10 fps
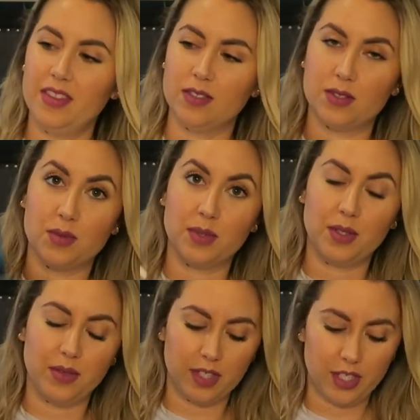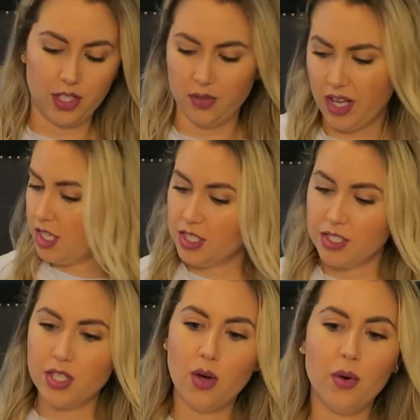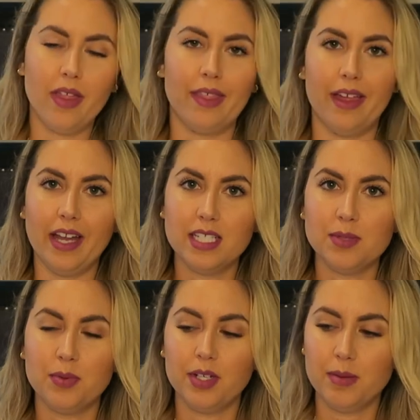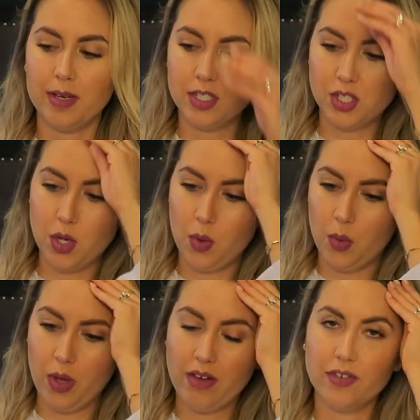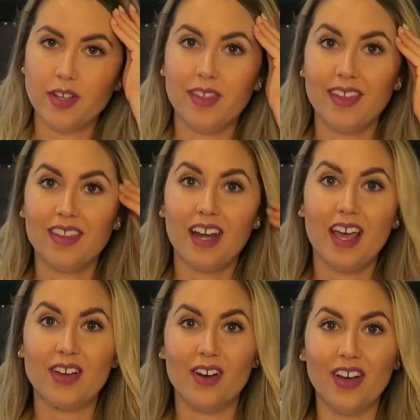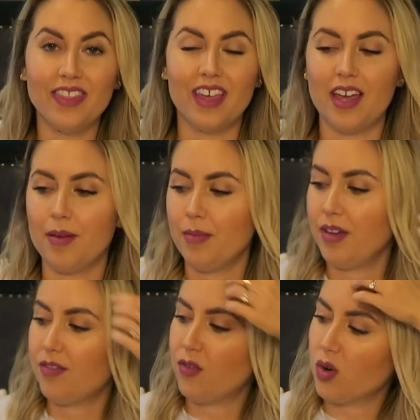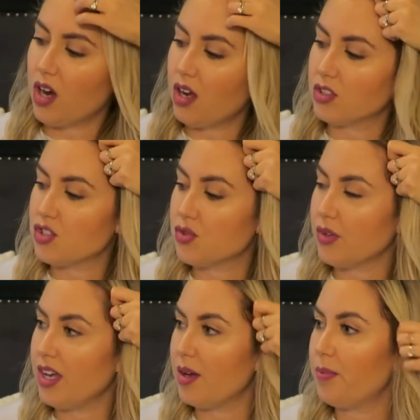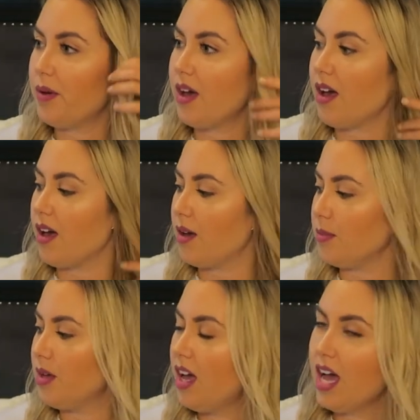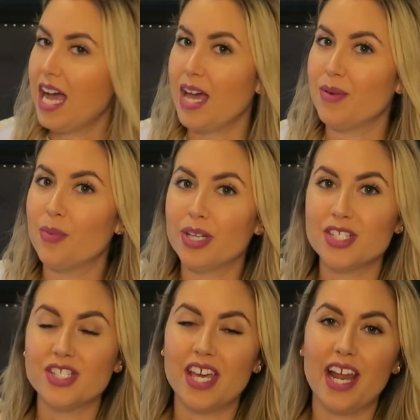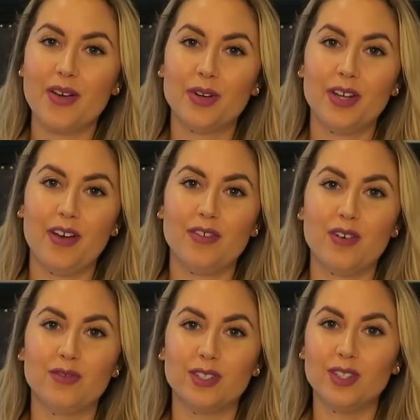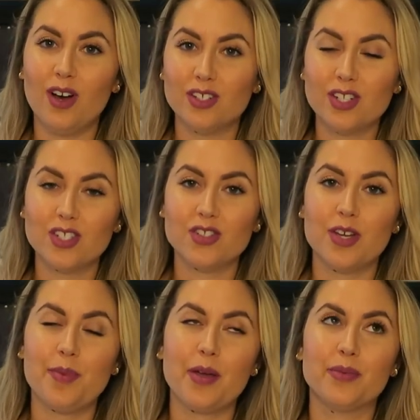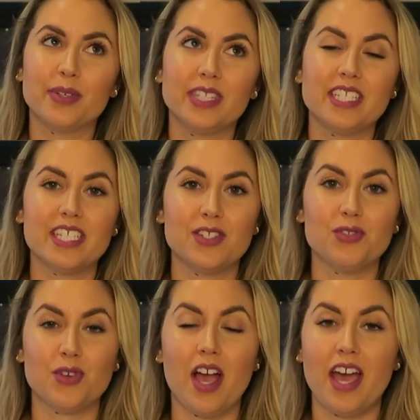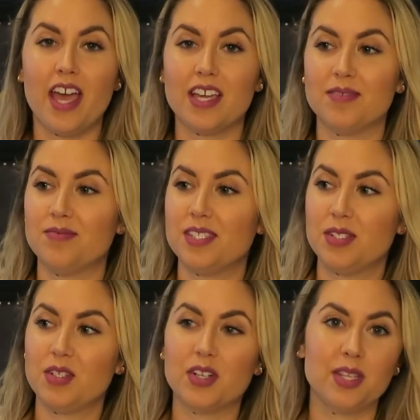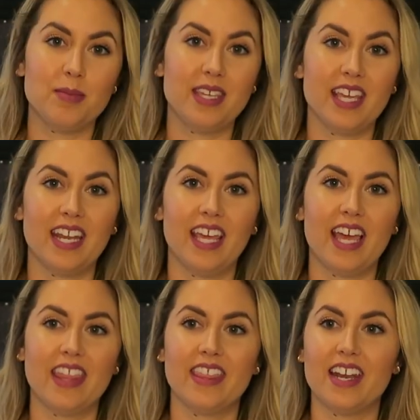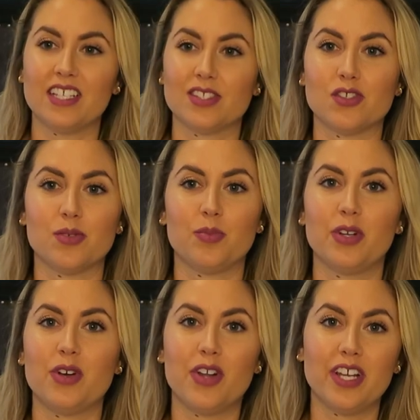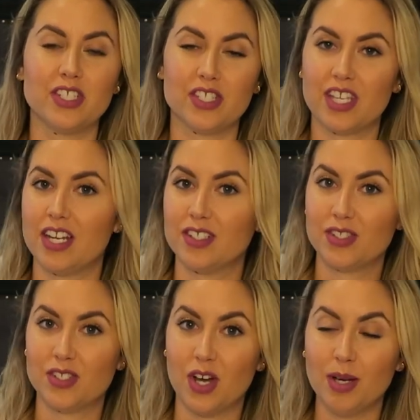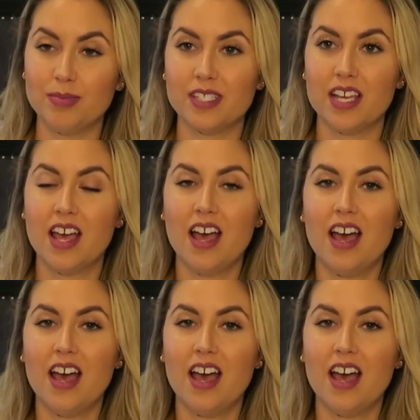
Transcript: and those are really really cute so that is pretty much everything that I got them for our trip. Um, I wish that I would have vlogged our trip. I really did try. I did good in the beginning and then as the trip went on I just kind of stopped.